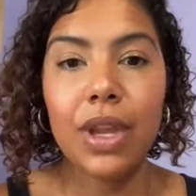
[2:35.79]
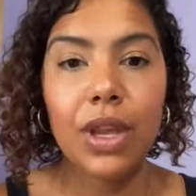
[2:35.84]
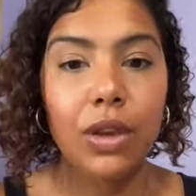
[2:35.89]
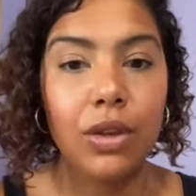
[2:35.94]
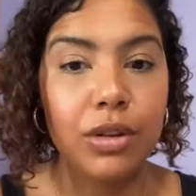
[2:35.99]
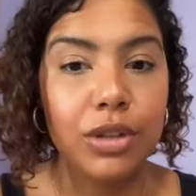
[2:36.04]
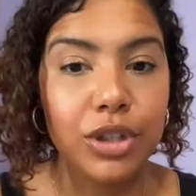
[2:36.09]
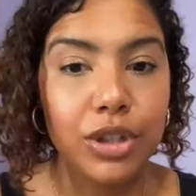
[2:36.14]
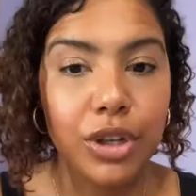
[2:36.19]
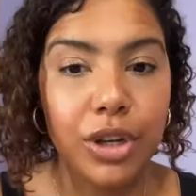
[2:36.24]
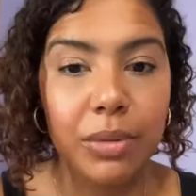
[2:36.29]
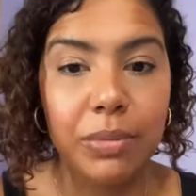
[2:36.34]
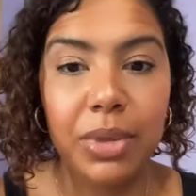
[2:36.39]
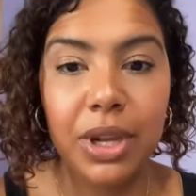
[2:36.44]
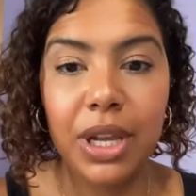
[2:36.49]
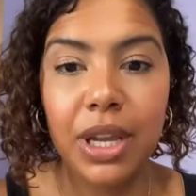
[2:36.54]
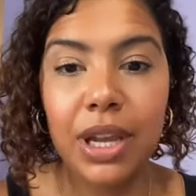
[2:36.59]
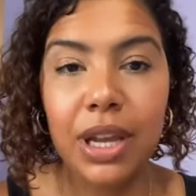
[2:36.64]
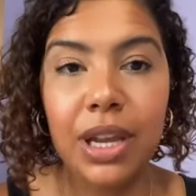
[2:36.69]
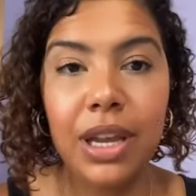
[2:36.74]
you shouldn't
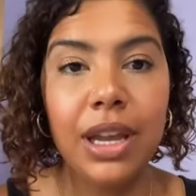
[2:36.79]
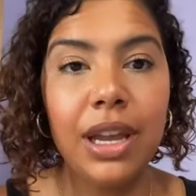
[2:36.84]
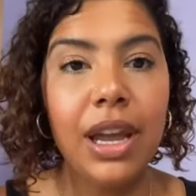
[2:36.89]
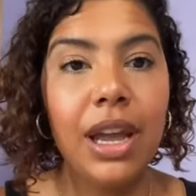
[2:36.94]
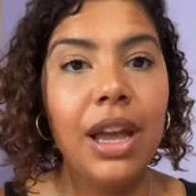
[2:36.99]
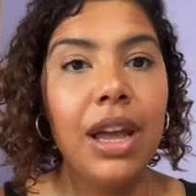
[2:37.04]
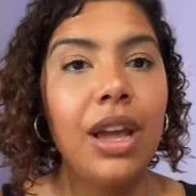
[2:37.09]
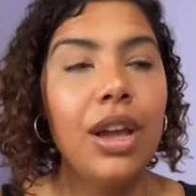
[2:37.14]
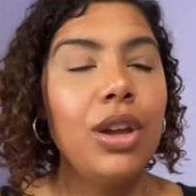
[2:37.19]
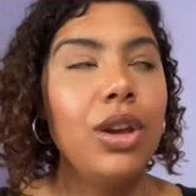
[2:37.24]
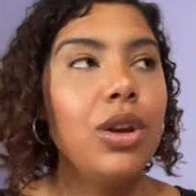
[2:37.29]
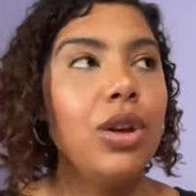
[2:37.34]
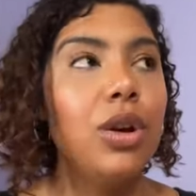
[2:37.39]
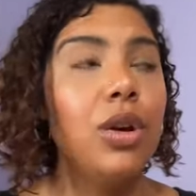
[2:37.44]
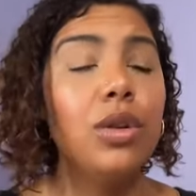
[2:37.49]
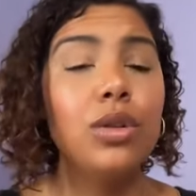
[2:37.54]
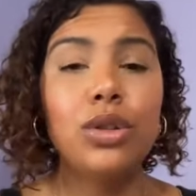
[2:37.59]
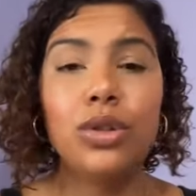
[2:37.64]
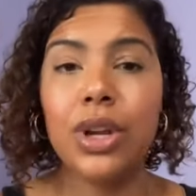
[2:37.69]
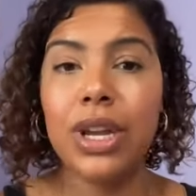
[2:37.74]
be,
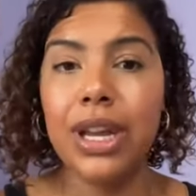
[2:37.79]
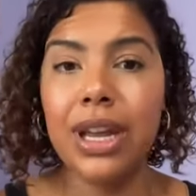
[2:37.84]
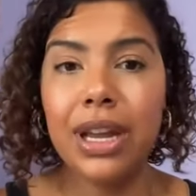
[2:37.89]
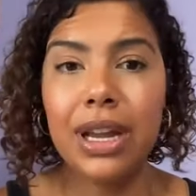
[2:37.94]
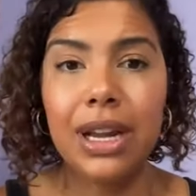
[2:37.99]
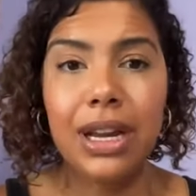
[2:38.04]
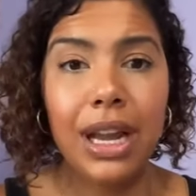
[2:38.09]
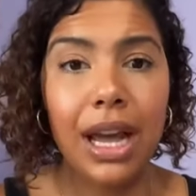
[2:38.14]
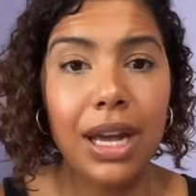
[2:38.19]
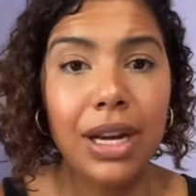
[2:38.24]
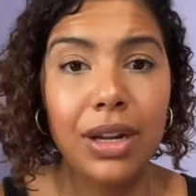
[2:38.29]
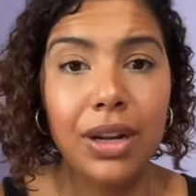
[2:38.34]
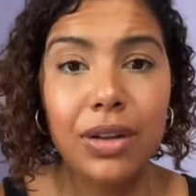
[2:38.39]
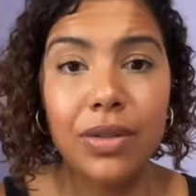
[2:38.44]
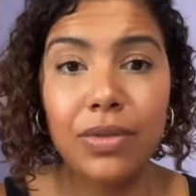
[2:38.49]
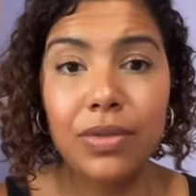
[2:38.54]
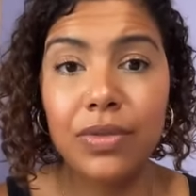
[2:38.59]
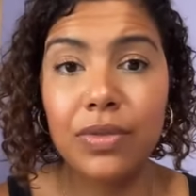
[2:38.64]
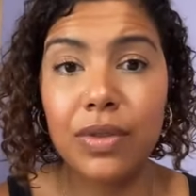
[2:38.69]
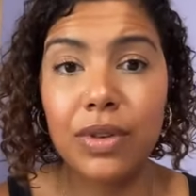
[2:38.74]
drinking a lot
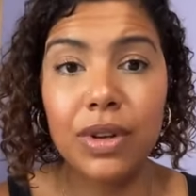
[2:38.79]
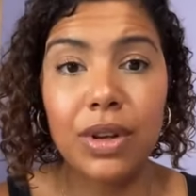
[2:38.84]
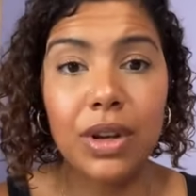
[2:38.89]
of